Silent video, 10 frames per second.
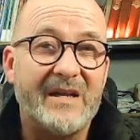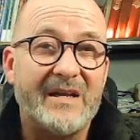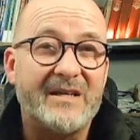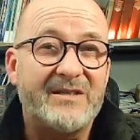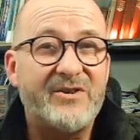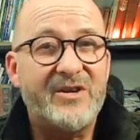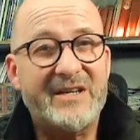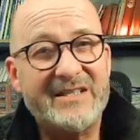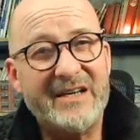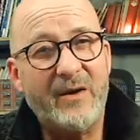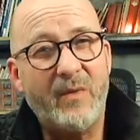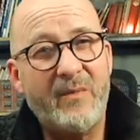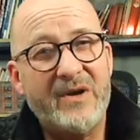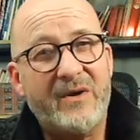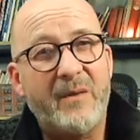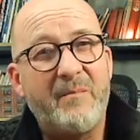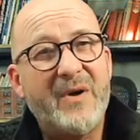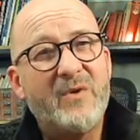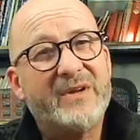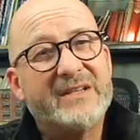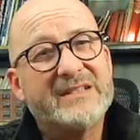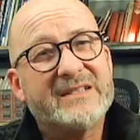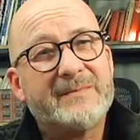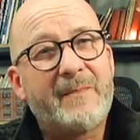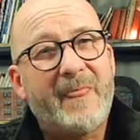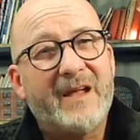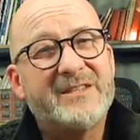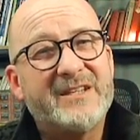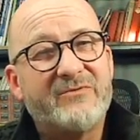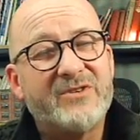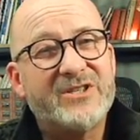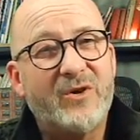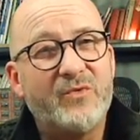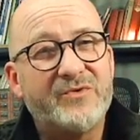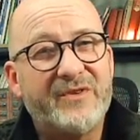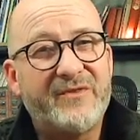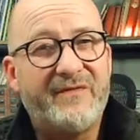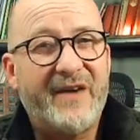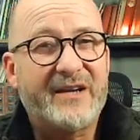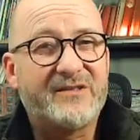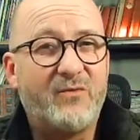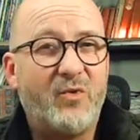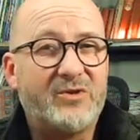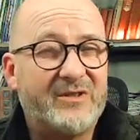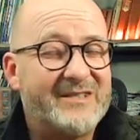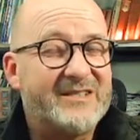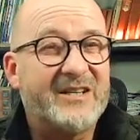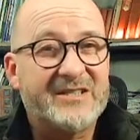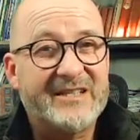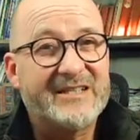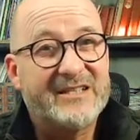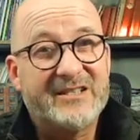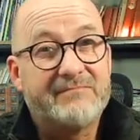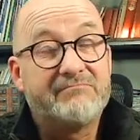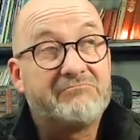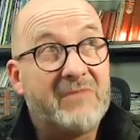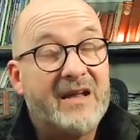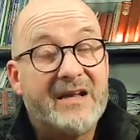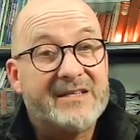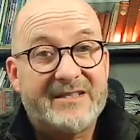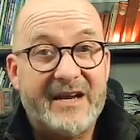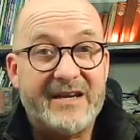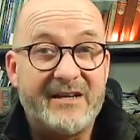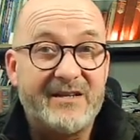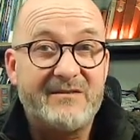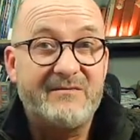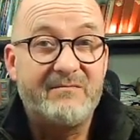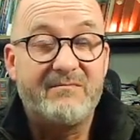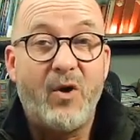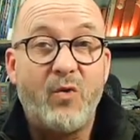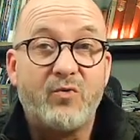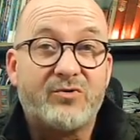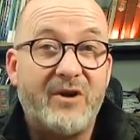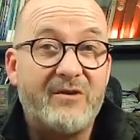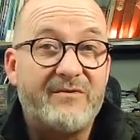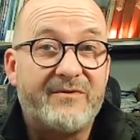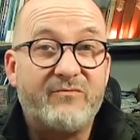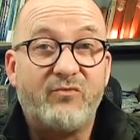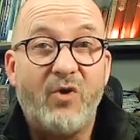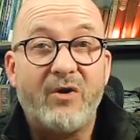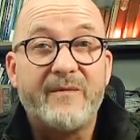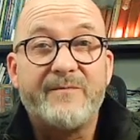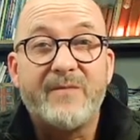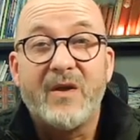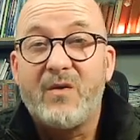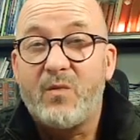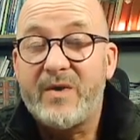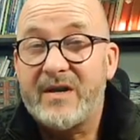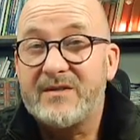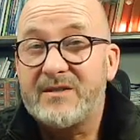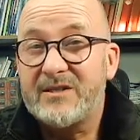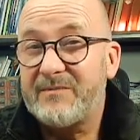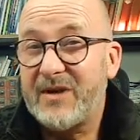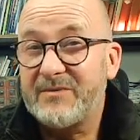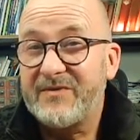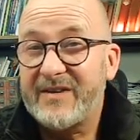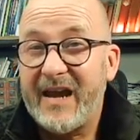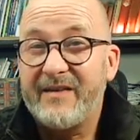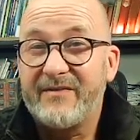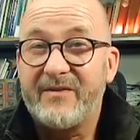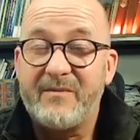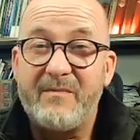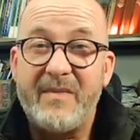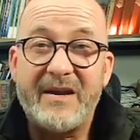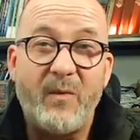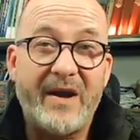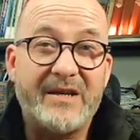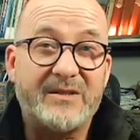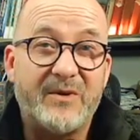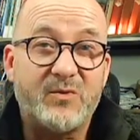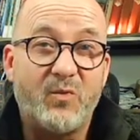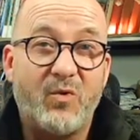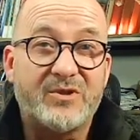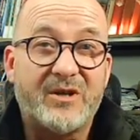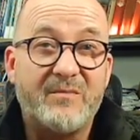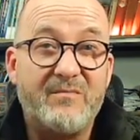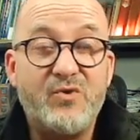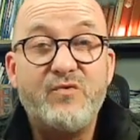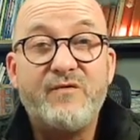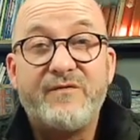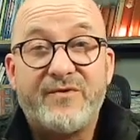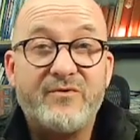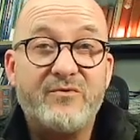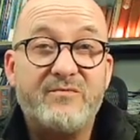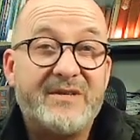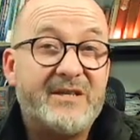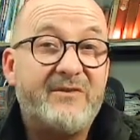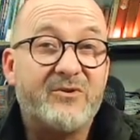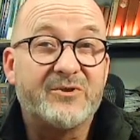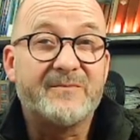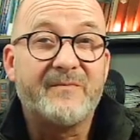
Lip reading: So you can see that when we look at buildings and see the results of the effects of water in such things as staining, mould growth and rot, we can sometimes forget that the many ways in which water can move through materials.